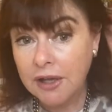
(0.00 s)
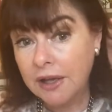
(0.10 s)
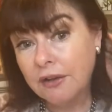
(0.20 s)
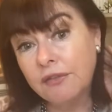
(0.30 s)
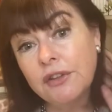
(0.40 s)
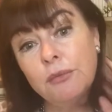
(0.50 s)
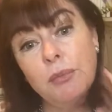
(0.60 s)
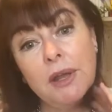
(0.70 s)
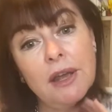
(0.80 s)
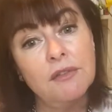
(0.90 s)
If this
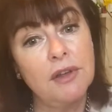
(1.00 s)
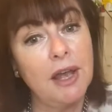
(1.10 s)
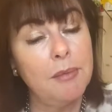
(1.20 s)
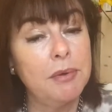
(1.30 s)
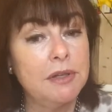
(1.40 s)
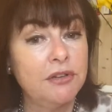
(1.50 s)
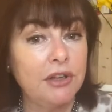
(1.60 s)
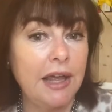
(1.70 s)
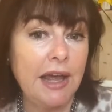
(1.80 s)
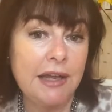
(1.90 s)
behavior happens
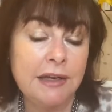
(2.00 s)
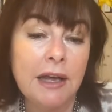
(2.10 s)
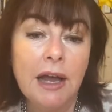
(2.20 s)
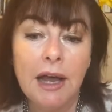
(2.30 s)
again,